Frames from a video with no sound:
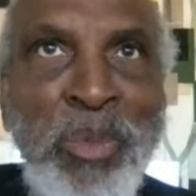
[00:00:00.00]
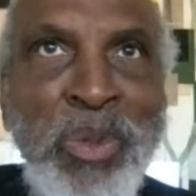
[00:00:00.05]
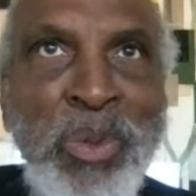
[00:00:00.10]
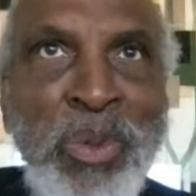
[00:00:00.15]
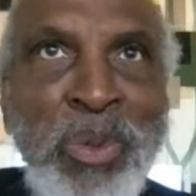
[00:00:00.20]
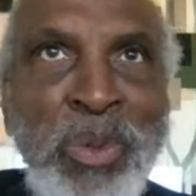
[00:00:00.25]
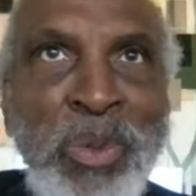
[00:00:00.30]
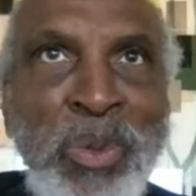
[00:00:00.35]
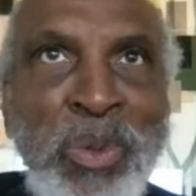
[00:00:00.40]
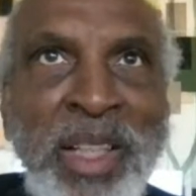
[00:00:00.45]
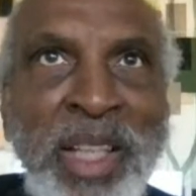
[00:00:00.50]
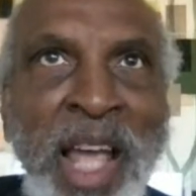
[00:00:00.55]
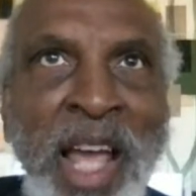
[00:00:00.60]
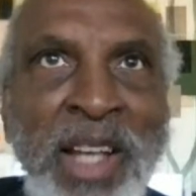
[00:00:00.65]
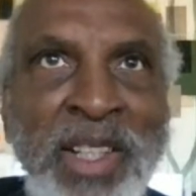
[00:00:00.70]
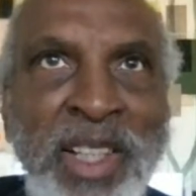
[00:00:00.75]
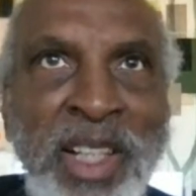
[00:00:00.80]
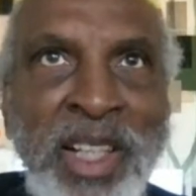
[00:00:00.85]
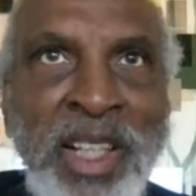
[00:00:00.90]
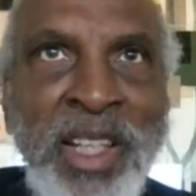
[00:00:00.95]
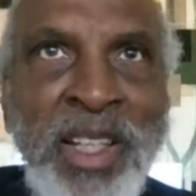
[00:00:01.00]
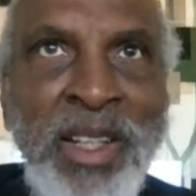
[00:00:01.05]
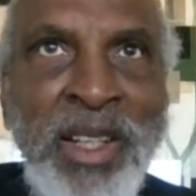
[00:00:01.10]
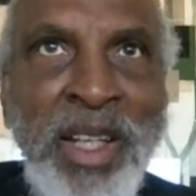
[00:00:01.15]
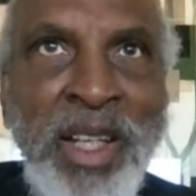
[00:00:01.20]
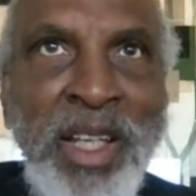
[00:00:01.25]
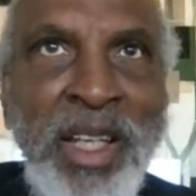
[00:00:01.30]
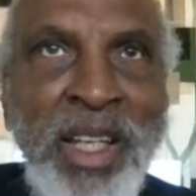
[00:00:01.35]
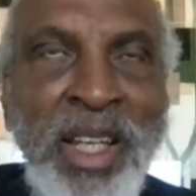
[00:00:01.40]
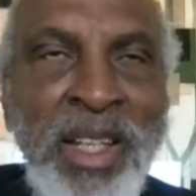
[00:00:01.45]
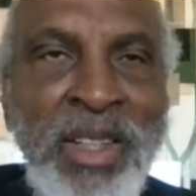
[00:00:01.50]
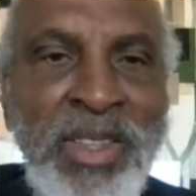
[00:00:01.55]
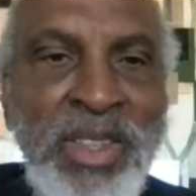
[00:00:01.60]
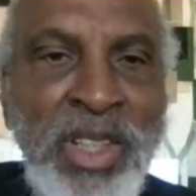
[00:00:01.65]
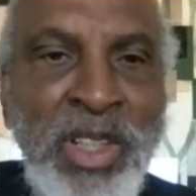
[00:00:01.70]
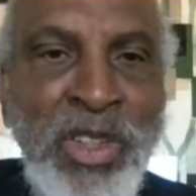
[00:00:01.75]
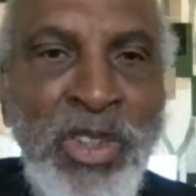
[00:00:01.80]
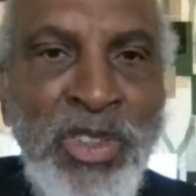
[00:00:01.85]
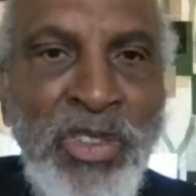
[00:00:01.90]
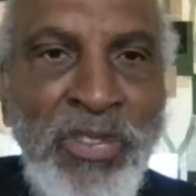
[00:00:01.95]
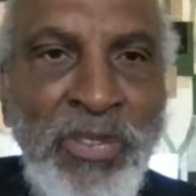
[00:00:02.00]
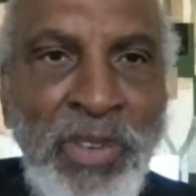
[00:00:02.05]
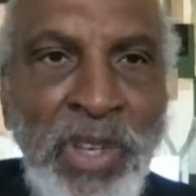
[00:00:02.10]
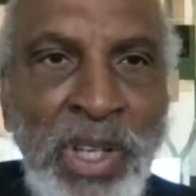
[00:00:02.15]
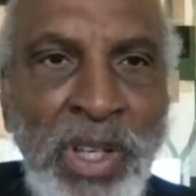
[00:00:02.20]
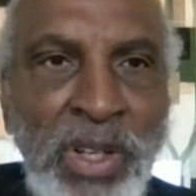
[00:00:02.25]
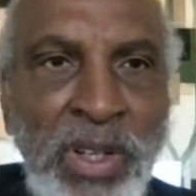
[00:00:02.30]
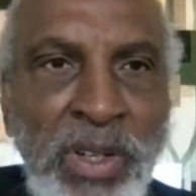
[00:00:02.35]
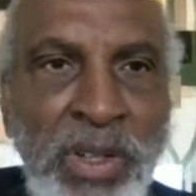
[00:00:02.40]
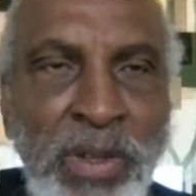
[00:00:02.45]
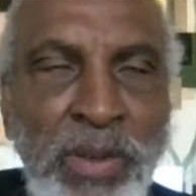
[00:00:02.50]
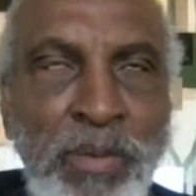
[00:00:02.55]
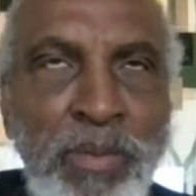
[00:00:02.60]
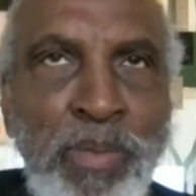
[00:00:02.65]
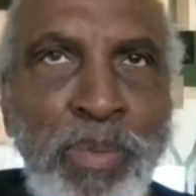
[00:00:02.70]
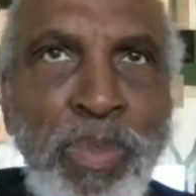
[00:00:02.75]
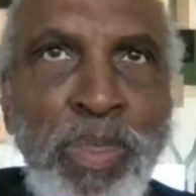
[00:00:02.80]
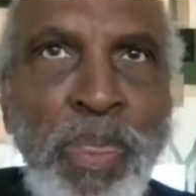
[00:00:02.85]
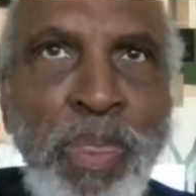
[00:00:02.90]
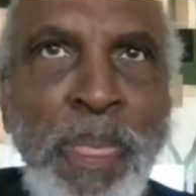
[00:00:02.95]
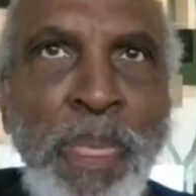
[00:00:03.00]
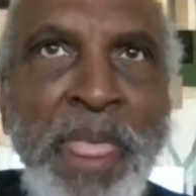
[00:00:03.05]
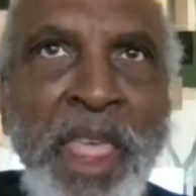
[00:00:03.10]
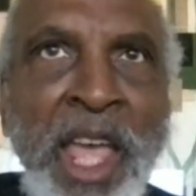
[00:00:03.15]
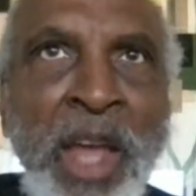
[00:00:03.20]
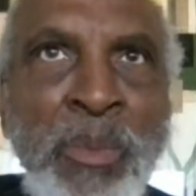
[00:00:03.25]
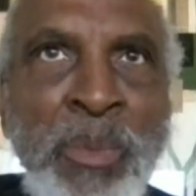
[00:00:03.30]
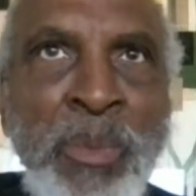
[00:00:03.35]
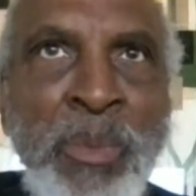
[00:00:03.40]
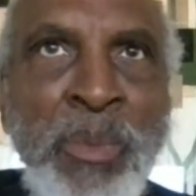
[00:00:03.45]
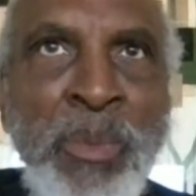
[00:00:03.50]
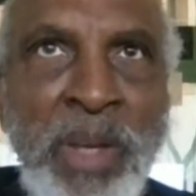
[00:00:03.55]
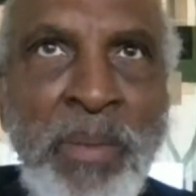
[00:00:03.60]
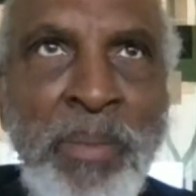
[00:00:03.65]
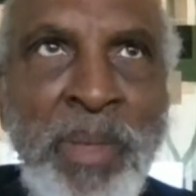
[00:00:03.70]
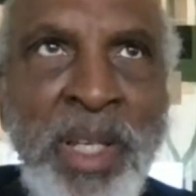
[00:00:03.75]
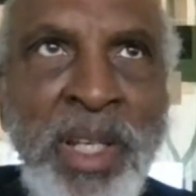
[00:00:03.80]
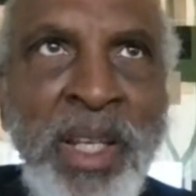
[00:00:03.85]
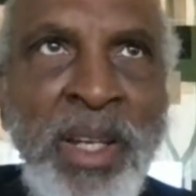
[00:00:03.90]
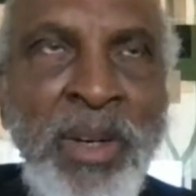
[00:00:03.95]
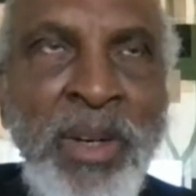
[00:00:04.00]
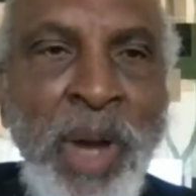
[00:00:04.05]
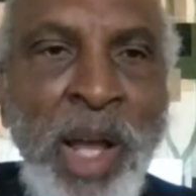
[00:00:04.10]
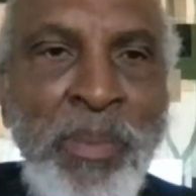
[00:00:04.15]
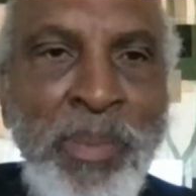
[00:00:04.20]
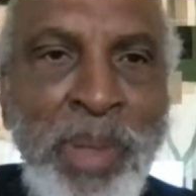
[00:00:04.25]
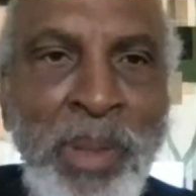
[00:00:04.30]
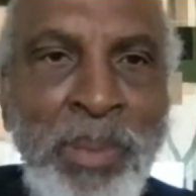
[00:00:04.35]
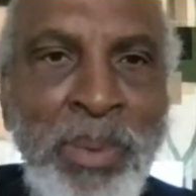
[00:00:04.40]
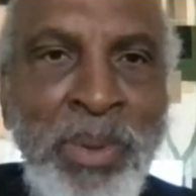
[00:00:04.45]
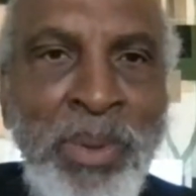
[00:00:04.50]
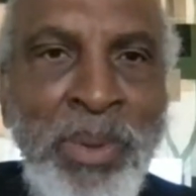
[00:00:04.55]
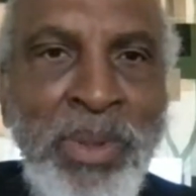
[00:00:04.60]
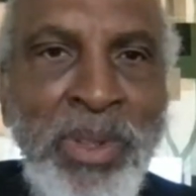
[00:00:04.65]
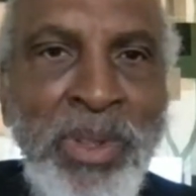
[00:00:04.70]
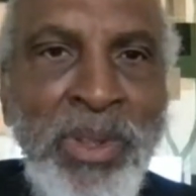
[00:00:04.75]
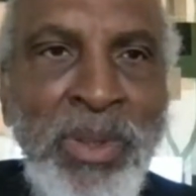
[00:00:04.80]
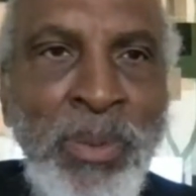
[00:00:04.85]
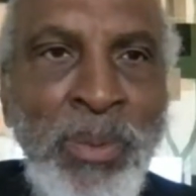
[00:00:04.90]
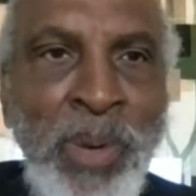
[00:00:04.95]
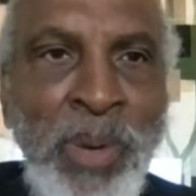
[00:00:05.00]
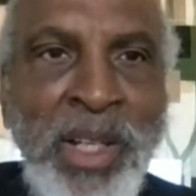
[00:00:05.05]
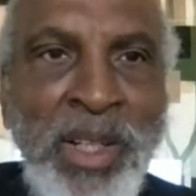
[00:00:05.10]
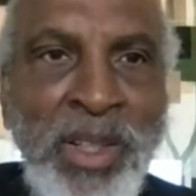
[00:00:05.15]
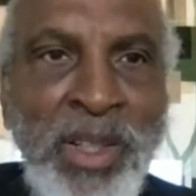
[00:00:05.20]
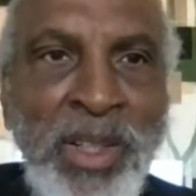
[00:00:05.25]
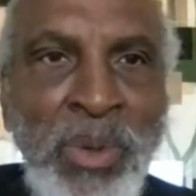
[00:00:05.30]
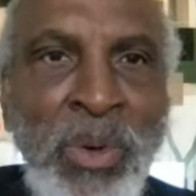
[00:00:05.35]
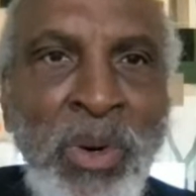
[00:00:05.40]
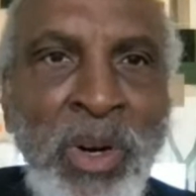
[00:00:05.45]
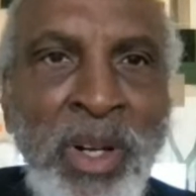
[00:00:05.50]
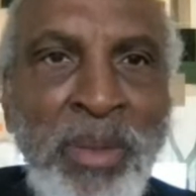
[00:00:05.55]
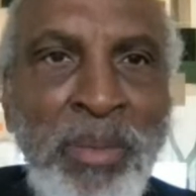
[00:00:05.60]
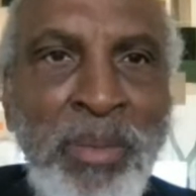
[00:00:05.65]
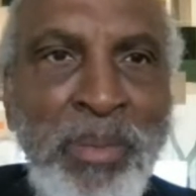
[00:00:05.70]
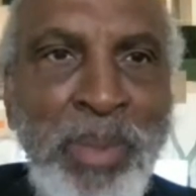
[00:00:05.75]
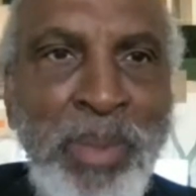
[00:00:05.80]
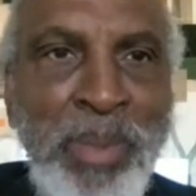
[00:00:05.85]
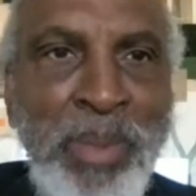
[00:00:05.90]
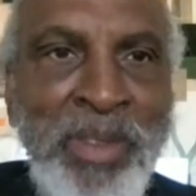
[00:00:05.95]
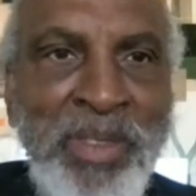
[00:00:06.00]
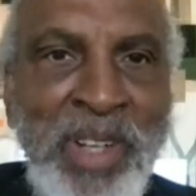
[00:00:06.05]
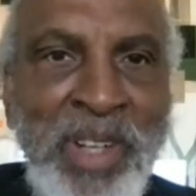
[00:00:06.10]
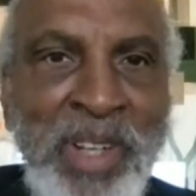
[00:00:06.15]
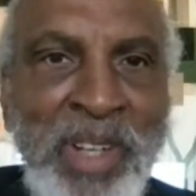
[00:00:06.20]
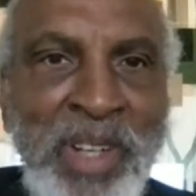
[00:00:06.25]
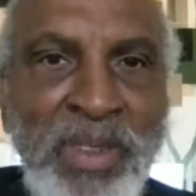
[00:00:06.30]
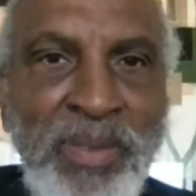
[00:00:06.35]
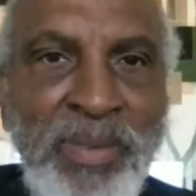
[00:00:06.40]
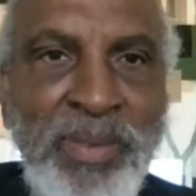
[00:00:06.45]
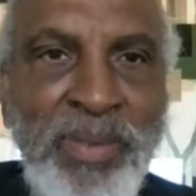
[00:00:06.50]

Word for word: to actually instills fear and resentment in white people directed toward people of color.